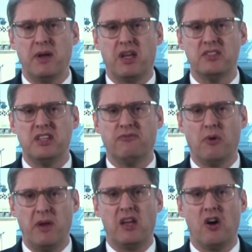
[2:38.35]
Because if
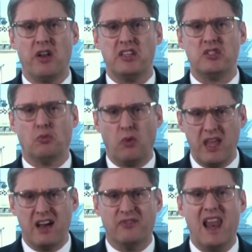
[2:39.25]
we're being honest, we
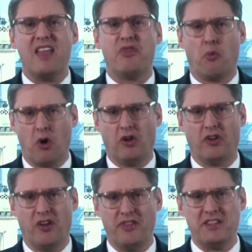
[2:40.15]
have led the world
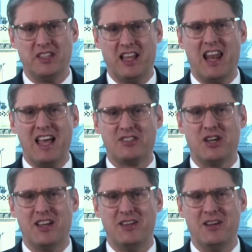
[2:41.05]
on this in the last
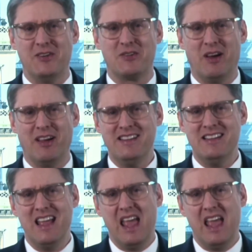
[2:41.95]
10 years, right?